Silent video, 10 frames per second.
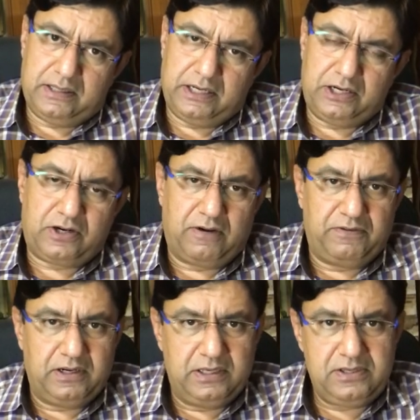
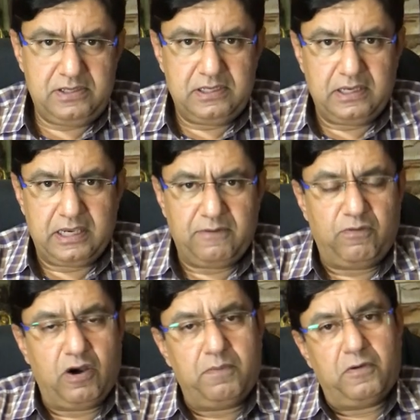intravenous in
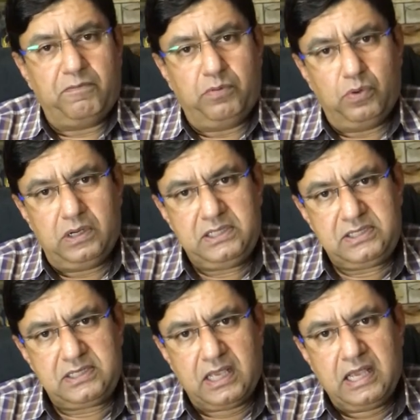form of
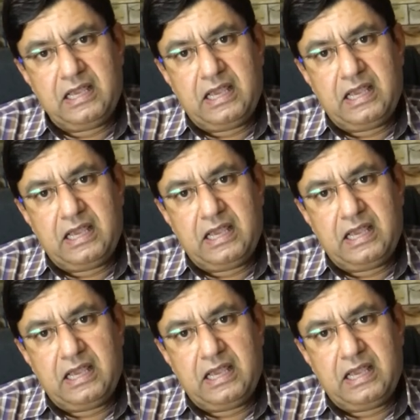bolus,